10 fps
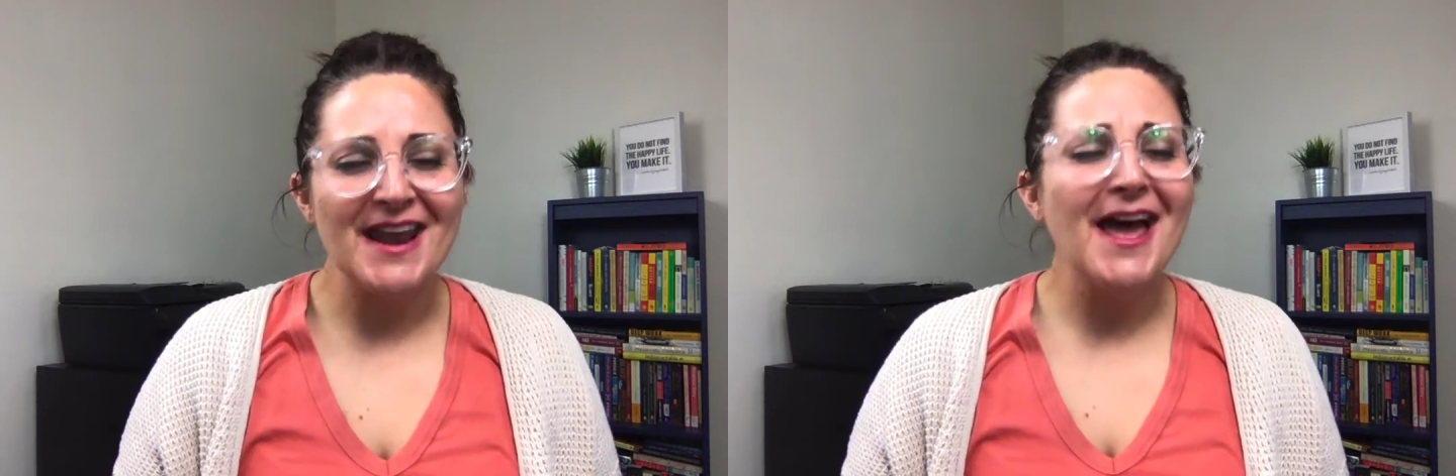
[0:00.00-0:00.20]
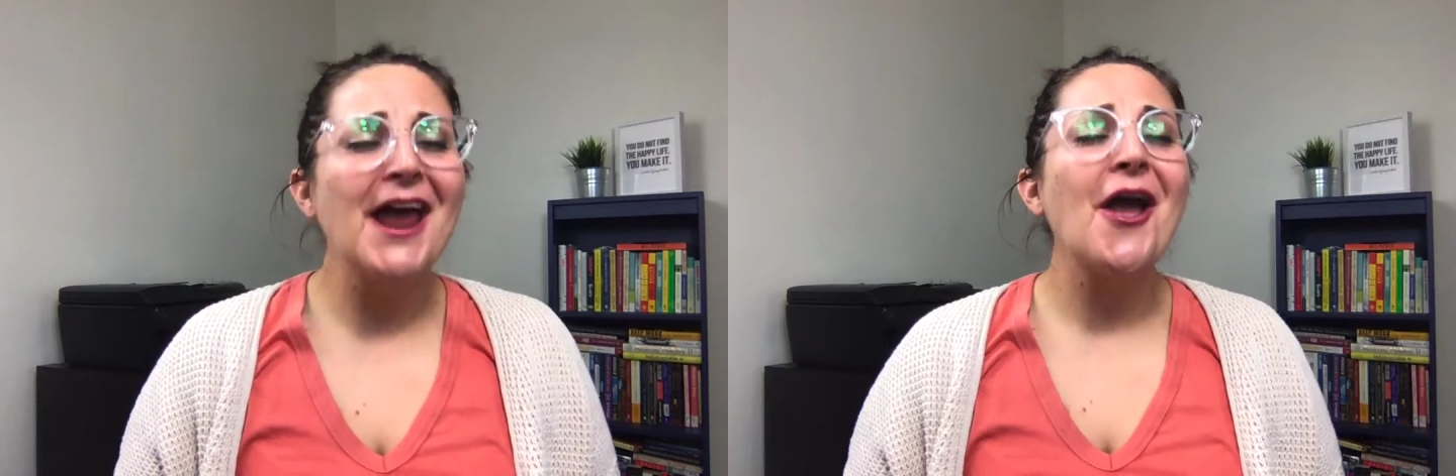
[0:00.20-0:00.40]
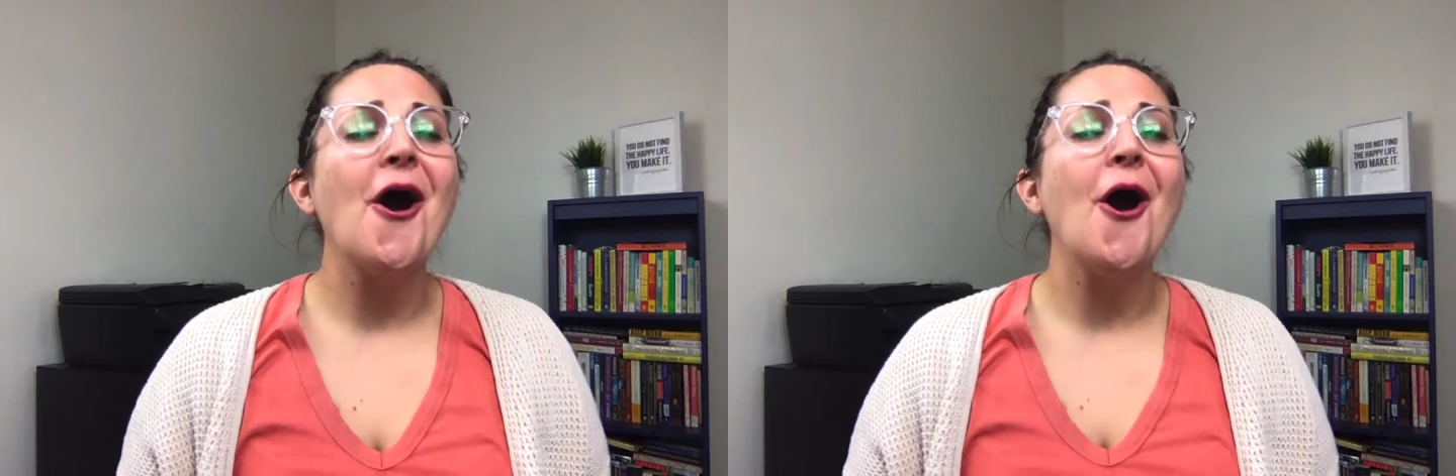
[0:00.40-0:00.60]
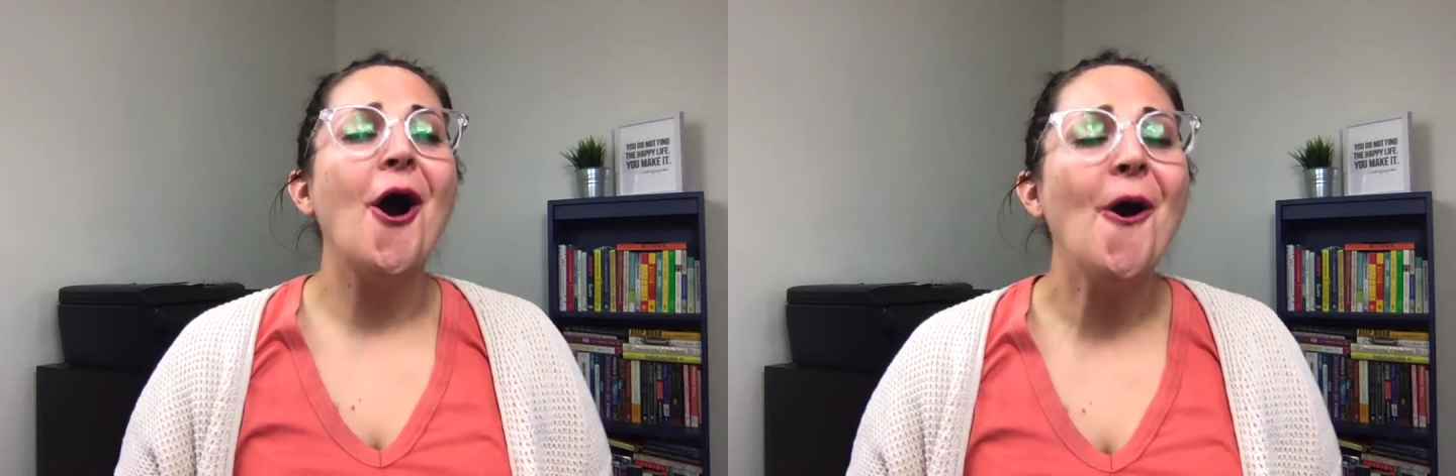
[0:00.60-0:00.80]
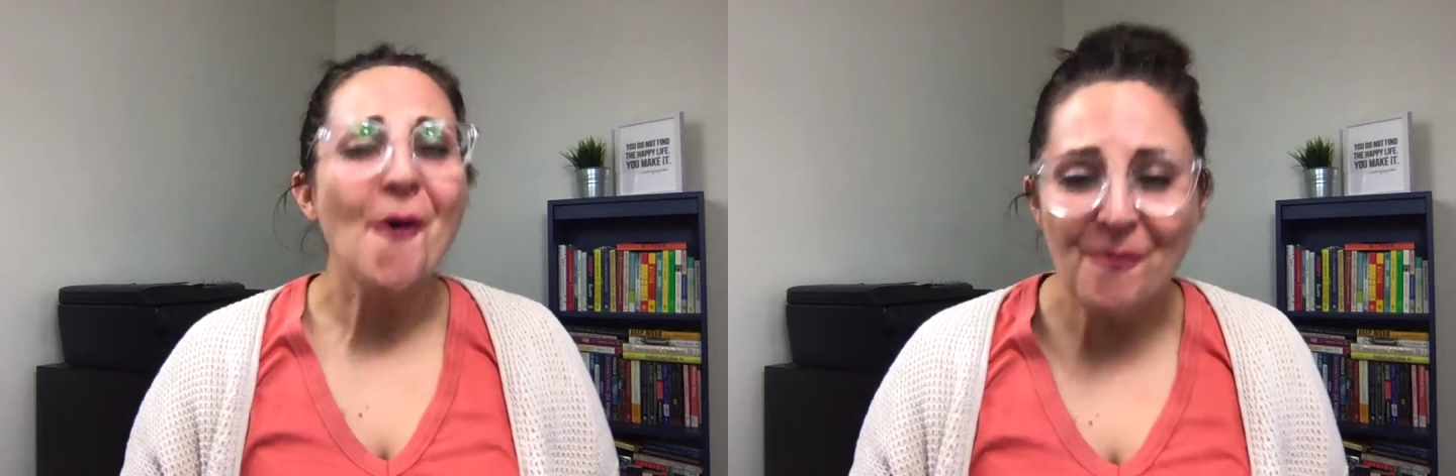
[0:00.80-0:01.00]
And I
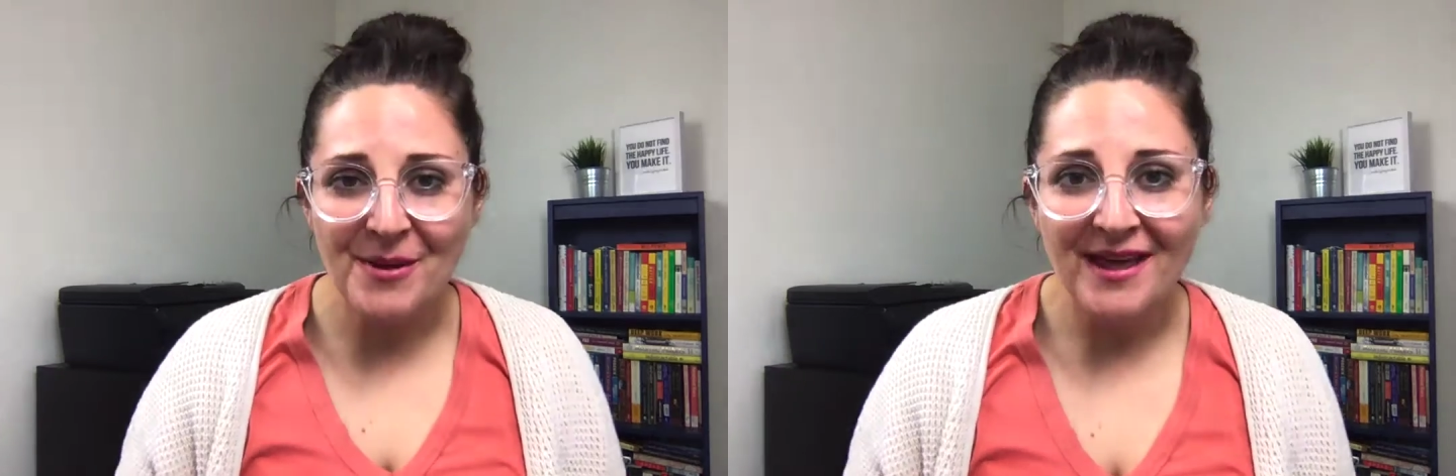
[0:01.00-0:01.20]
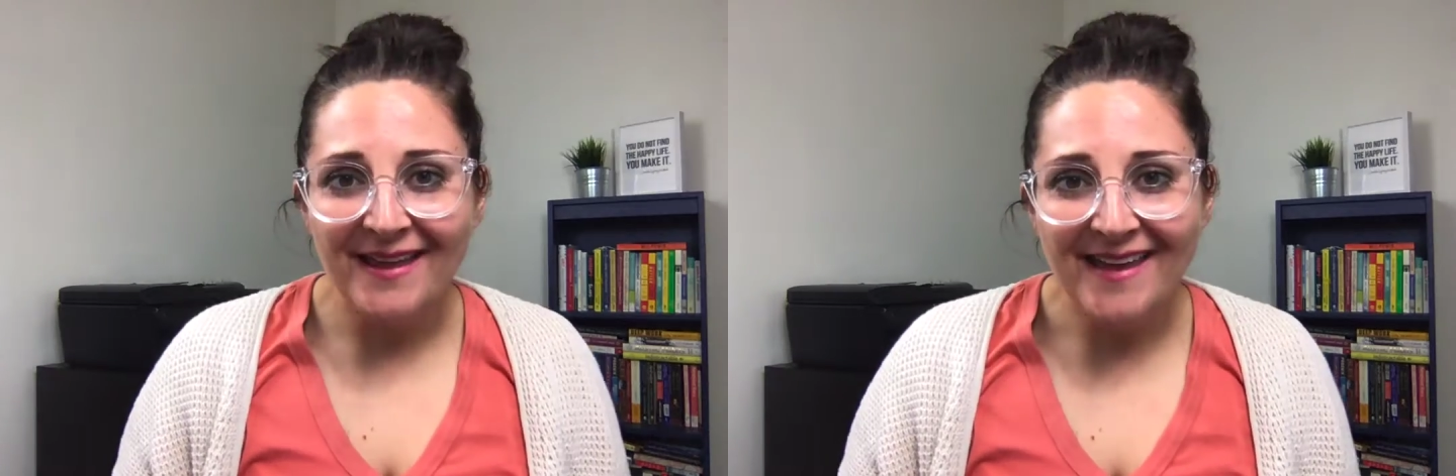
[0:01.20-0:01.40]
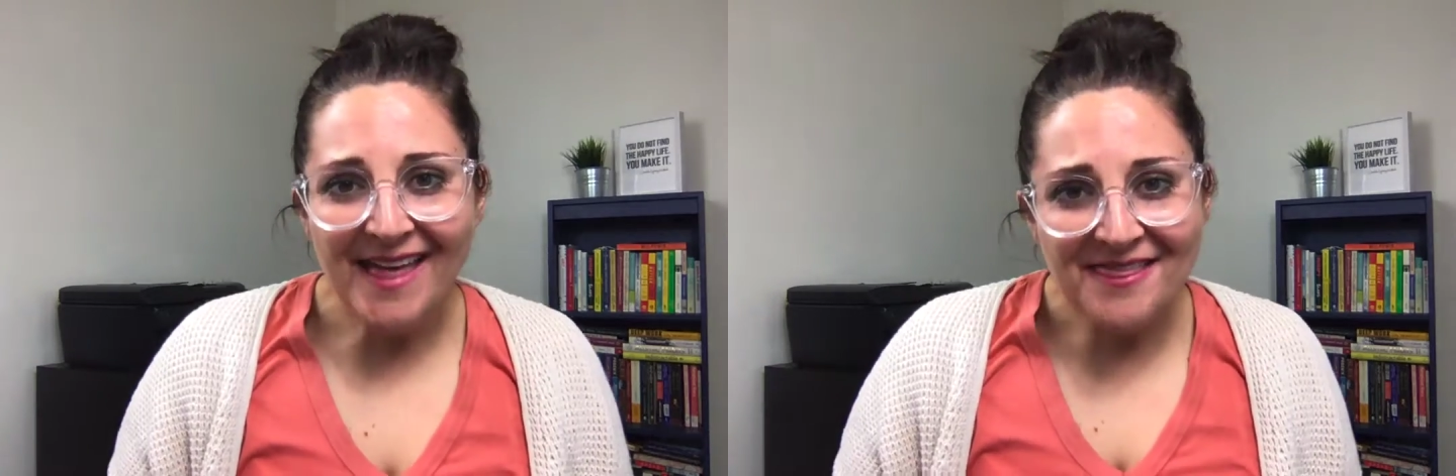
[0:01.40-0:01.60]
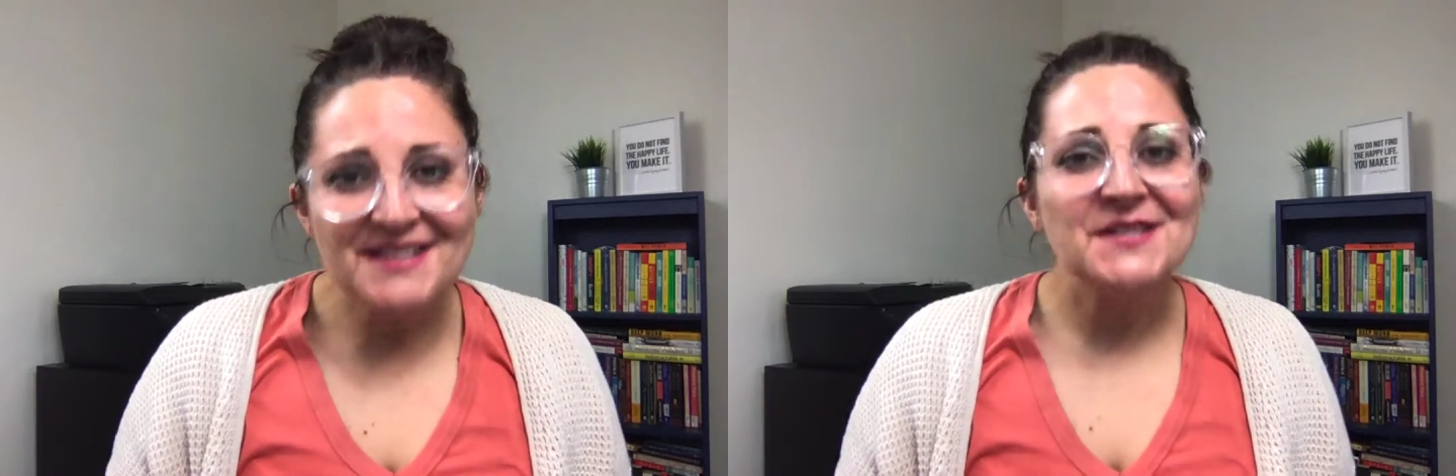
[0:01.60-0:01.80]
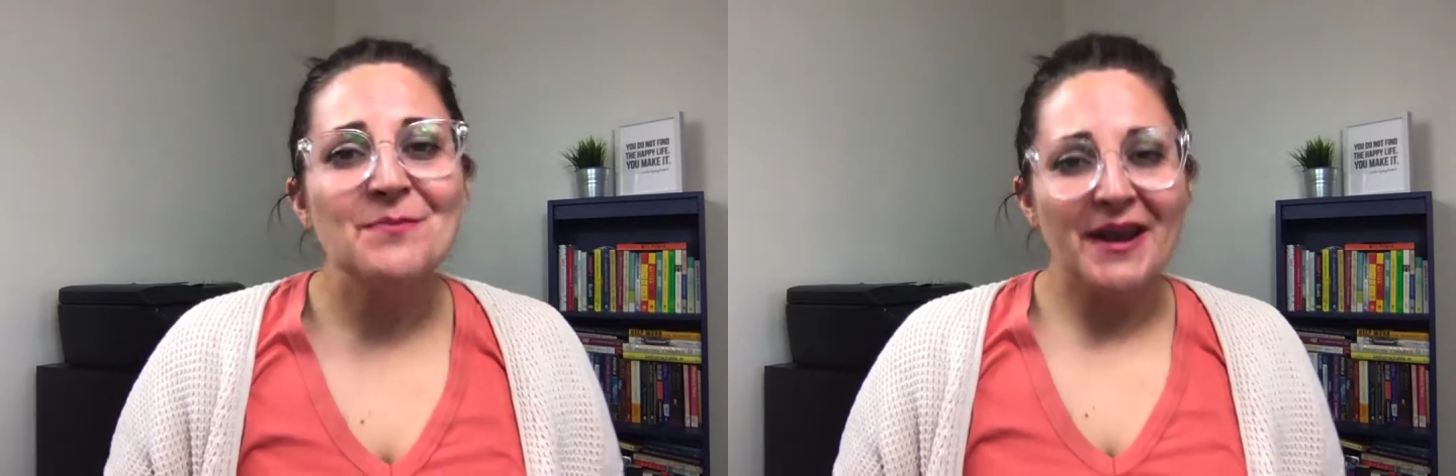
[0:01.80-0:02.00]
hope
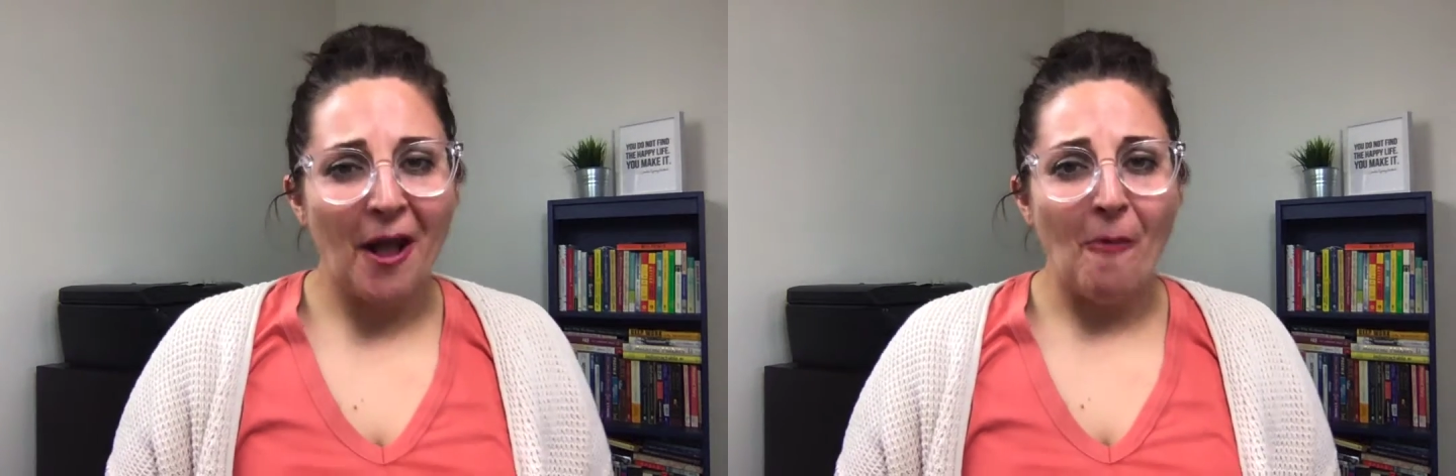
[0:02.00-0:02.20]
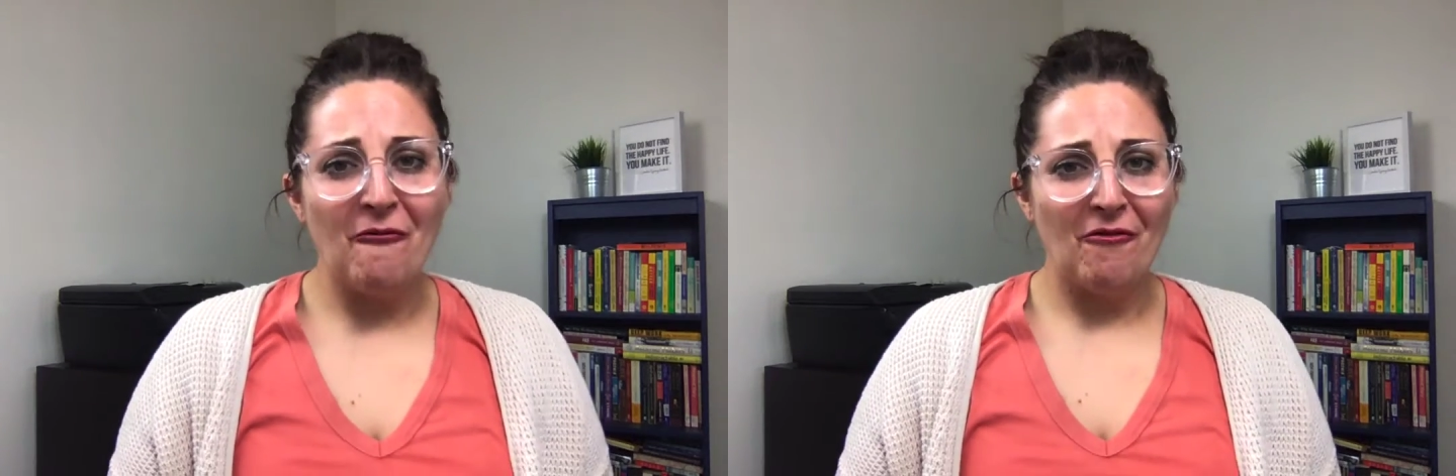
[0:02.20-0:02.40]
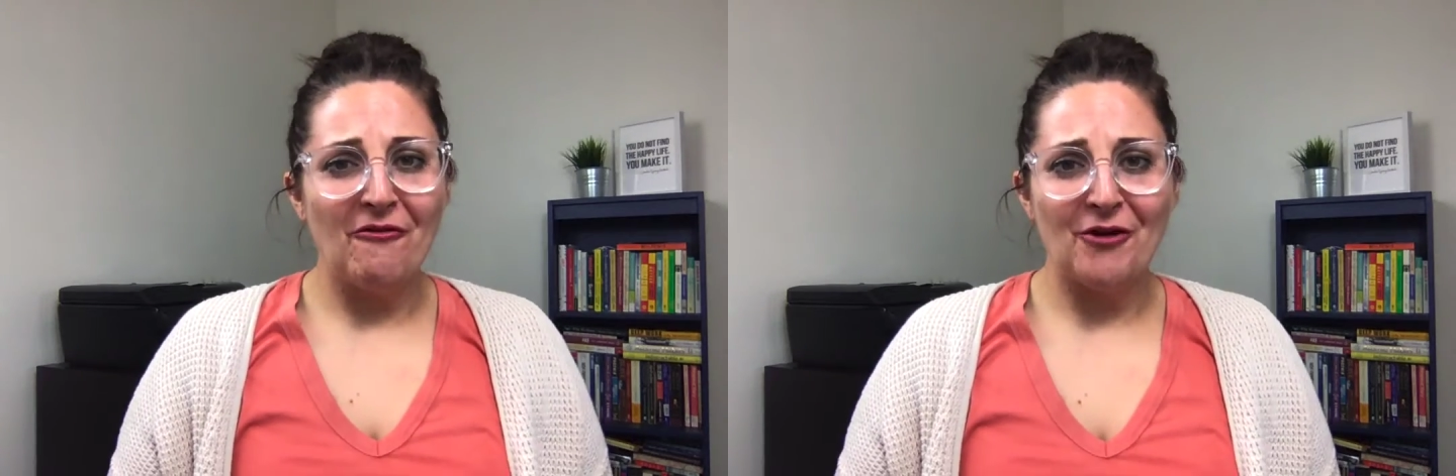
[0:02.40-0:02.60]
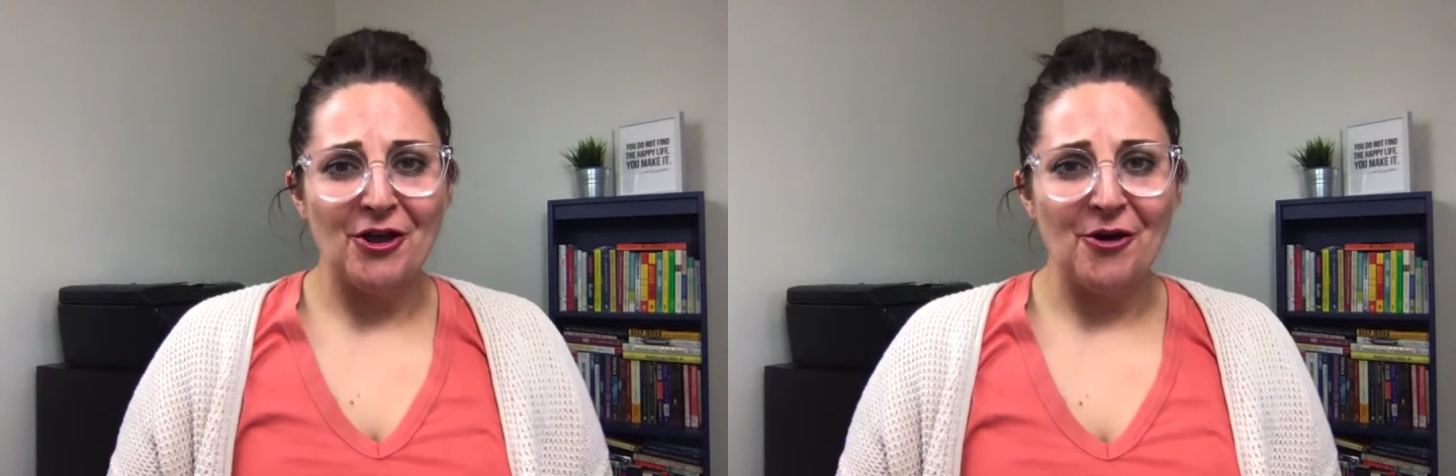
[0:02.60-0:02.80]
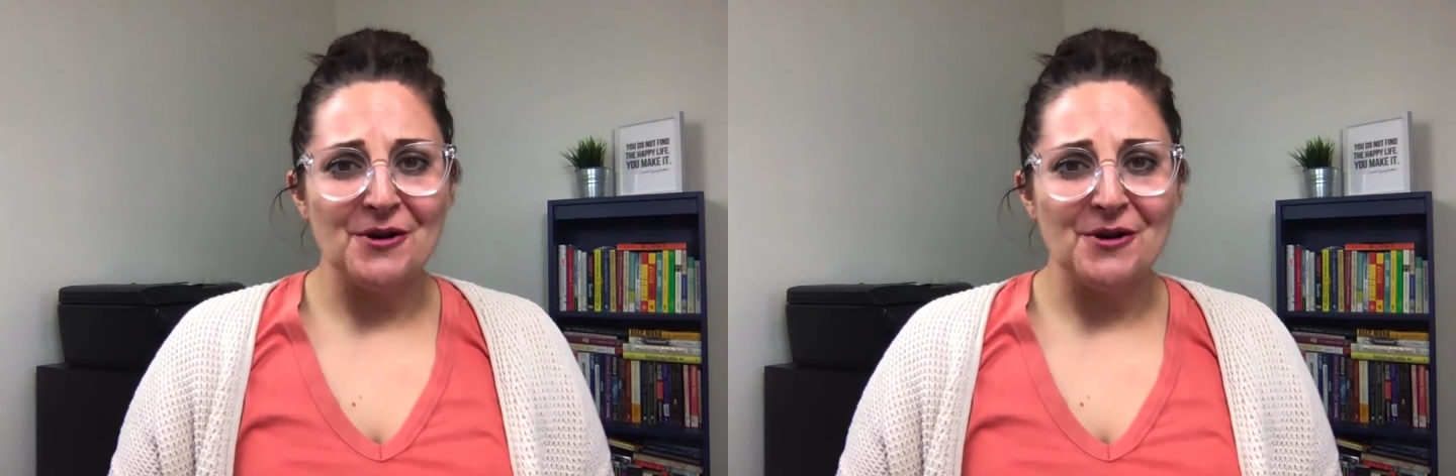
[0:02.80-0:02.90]
this has been helpful for you.